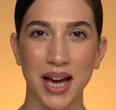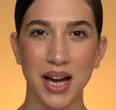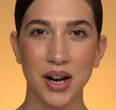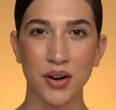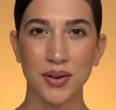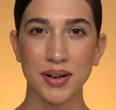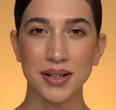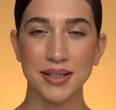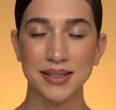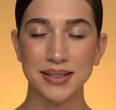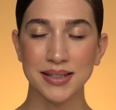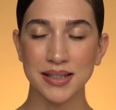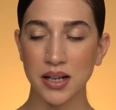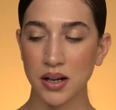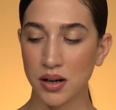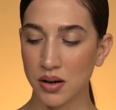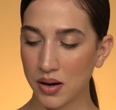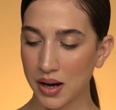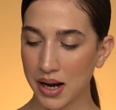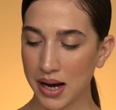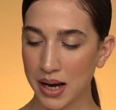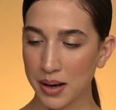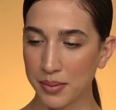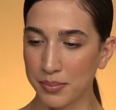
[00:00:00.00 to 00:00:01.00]
Alright,
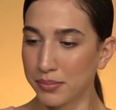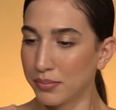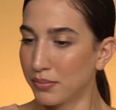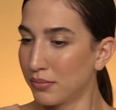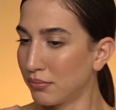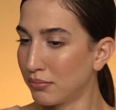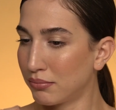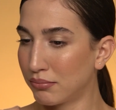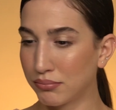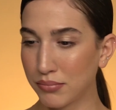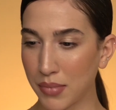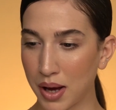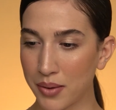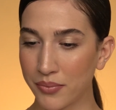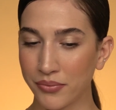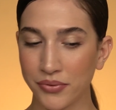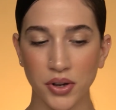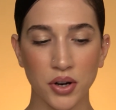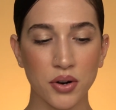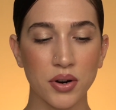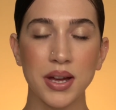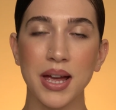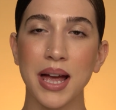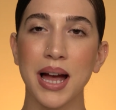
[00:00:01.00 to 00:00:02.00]
so I'm
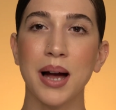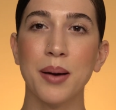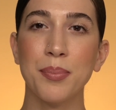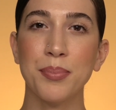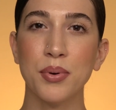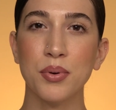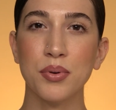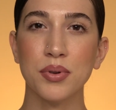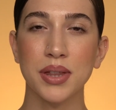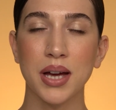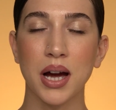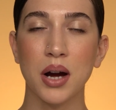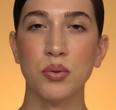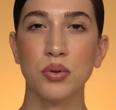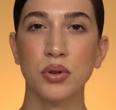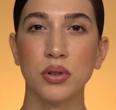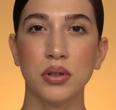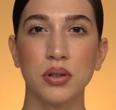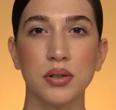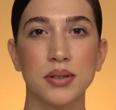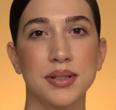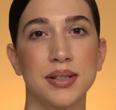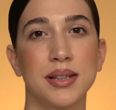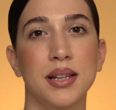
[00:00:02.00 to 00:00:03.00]
very happy with how
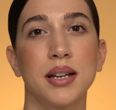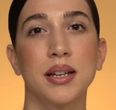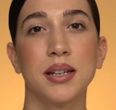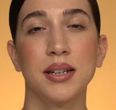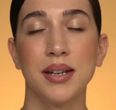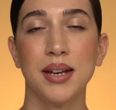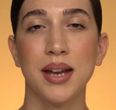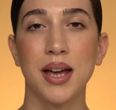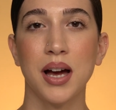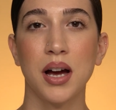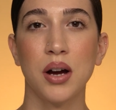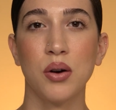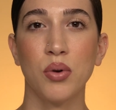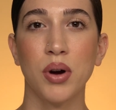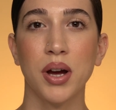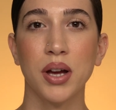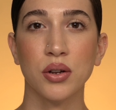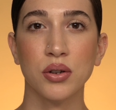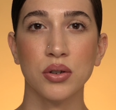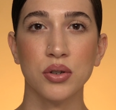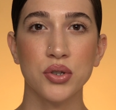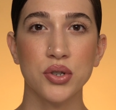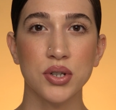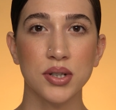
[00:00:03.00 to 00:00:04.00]
it looks like now.
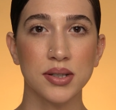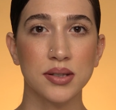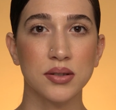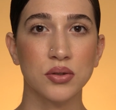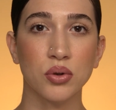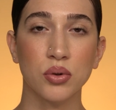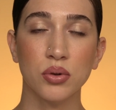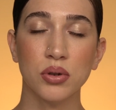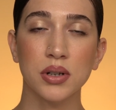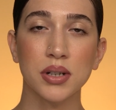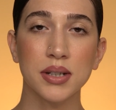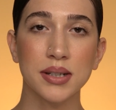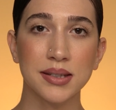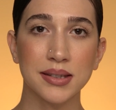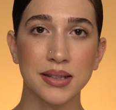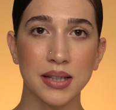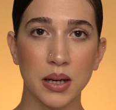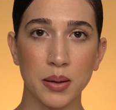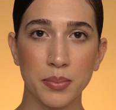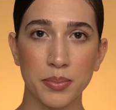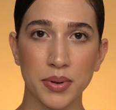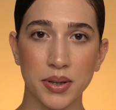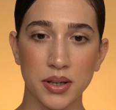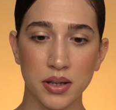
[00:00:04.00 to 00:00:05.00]
I could just totally
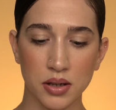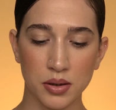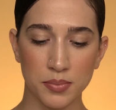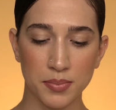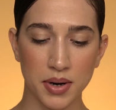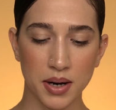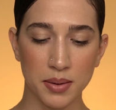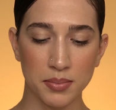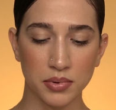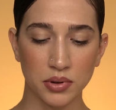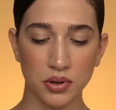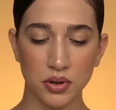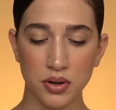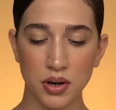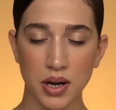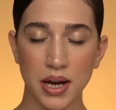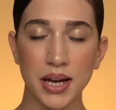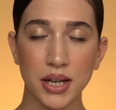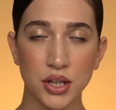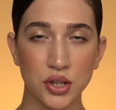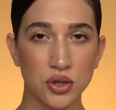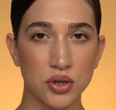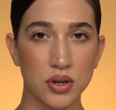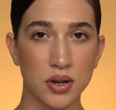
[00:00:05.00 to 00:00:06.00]
stop here, but I'm a little
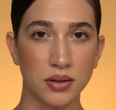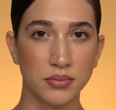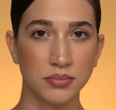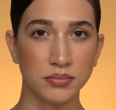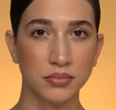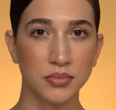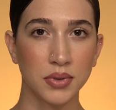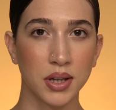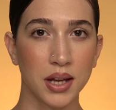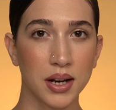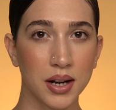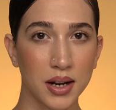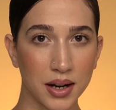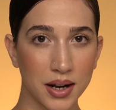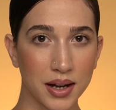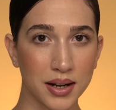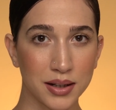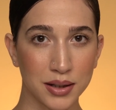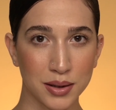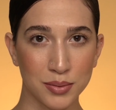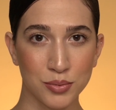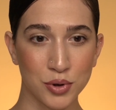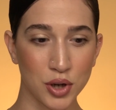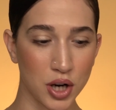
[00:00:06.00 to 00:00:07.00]
extra and I
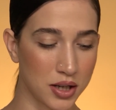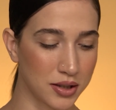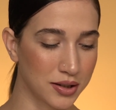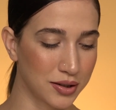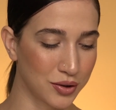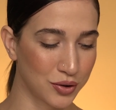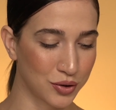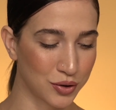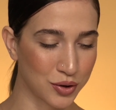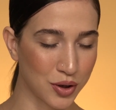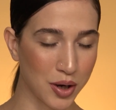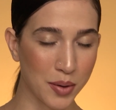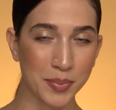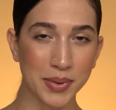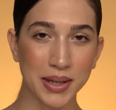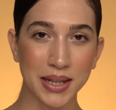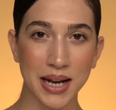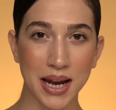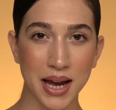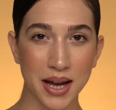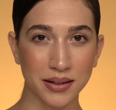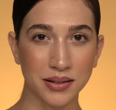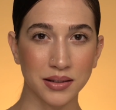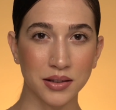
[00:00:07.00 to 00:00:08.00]
like lip glosses. So I'm
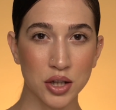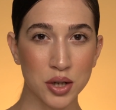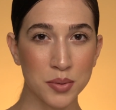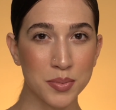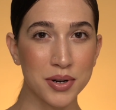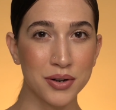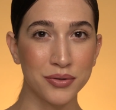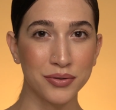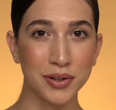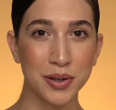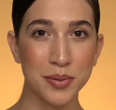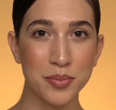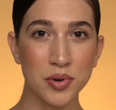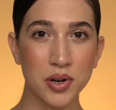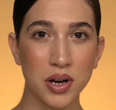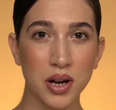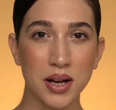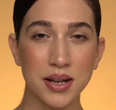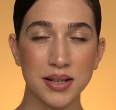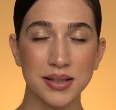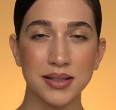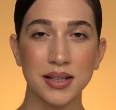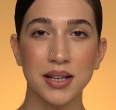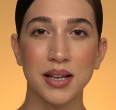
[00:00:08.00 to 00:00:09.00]
gonna add a little bit of lip
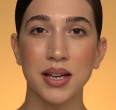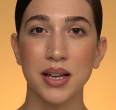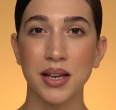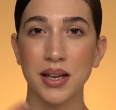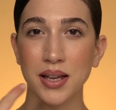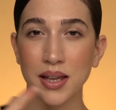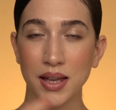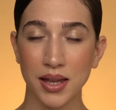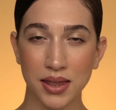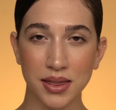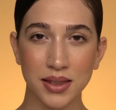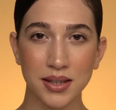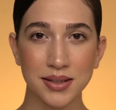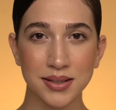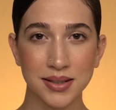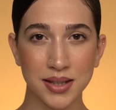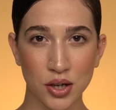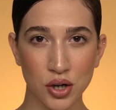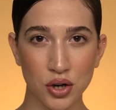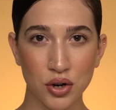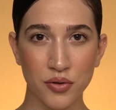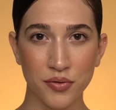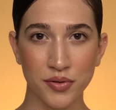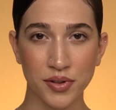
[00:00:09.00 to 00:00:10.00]
gloss in the
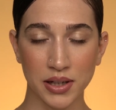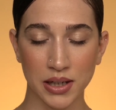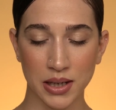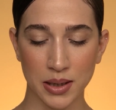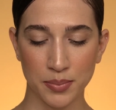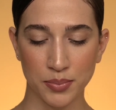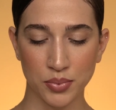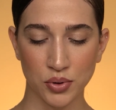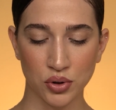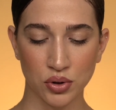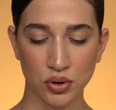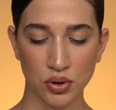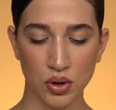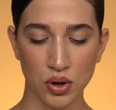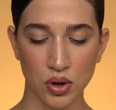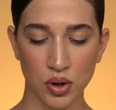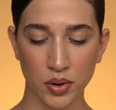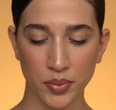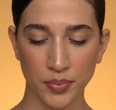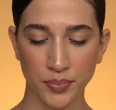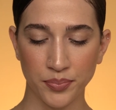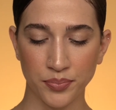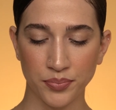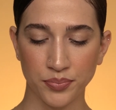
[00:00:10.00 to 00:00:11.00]
center of the lip.
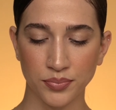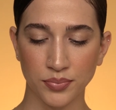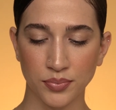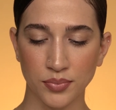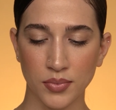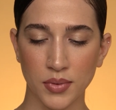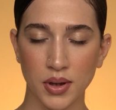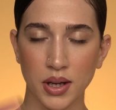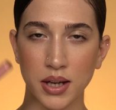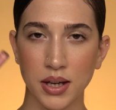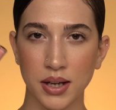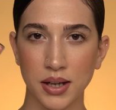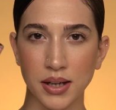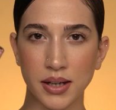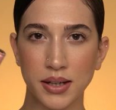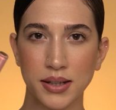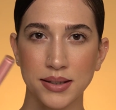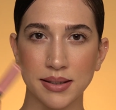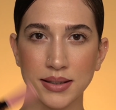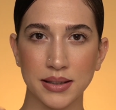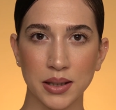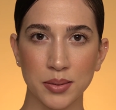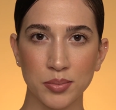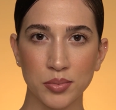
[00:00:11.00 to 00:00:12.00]
So
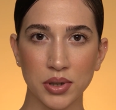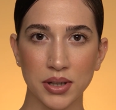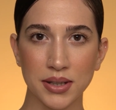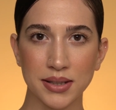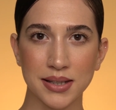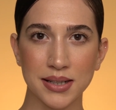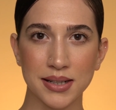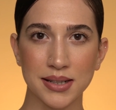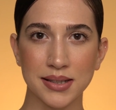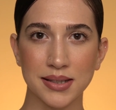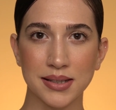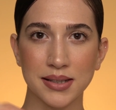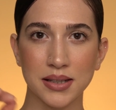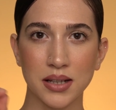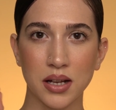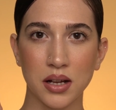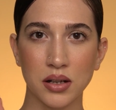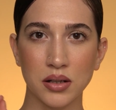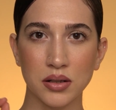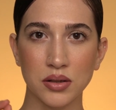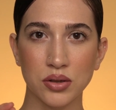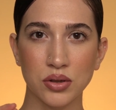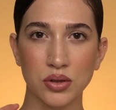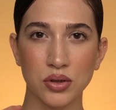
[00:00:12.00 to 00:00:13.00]
it's lip gloss that is
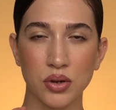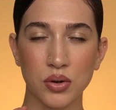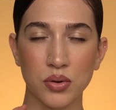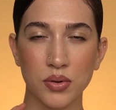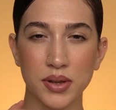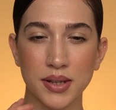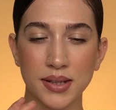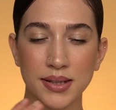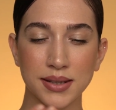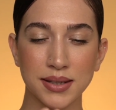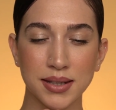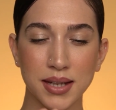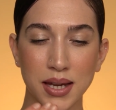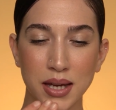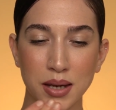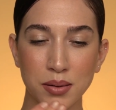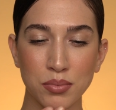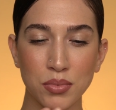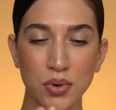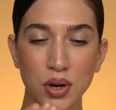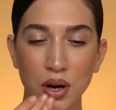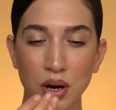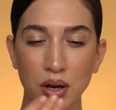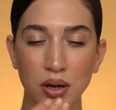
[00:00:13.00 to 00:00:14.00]
also the
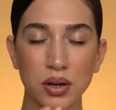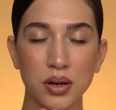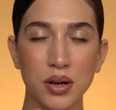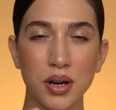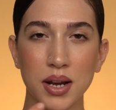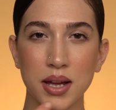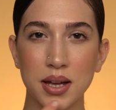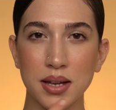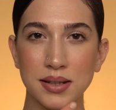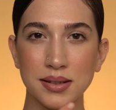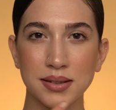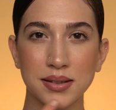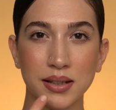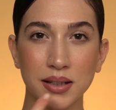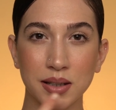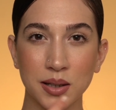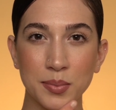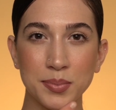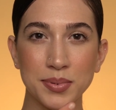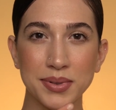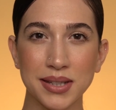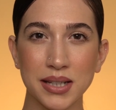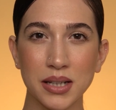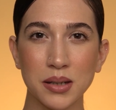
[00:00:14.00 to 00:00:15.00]
same color as the
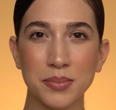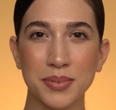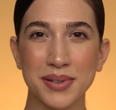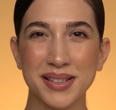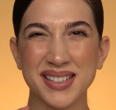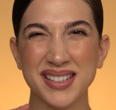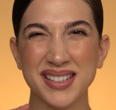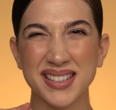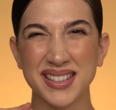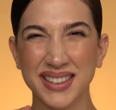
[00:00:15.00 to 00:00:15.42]
lipstick, but